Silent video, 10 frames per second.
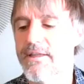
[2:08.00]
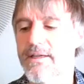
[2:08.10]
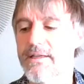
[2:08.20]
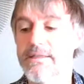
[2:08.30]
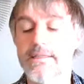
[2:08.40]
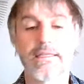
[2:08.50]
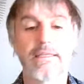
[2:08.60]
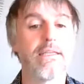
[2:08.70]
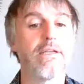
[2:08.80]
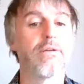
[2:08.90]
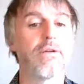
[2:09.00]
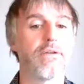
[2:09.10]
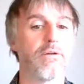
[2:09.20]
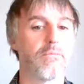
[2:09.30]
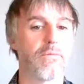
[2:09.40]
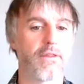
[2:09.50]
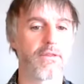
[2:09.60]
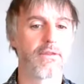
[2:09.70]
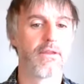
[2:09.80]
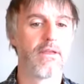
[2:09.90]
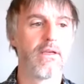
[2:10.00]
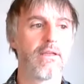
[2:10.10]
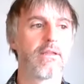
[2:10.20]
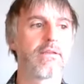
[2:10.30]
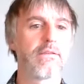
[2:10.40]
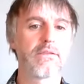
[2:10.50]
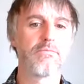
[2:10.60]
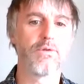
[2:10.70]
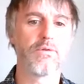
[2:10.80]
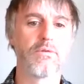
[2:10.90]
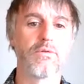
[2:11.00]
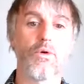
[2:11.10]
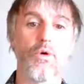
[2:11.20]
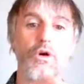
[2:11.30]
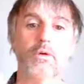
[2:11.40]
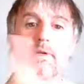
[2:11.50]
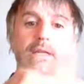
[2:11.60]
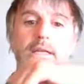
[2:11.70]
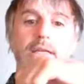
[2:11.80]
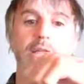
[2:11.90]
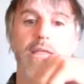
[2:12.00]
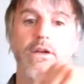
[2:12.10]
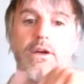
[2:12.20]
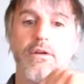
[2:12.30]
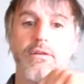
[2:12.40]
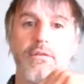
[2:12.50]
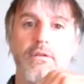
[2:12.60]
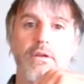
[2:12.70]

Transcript: the sidereal month? This is Moon orbiting the Earth.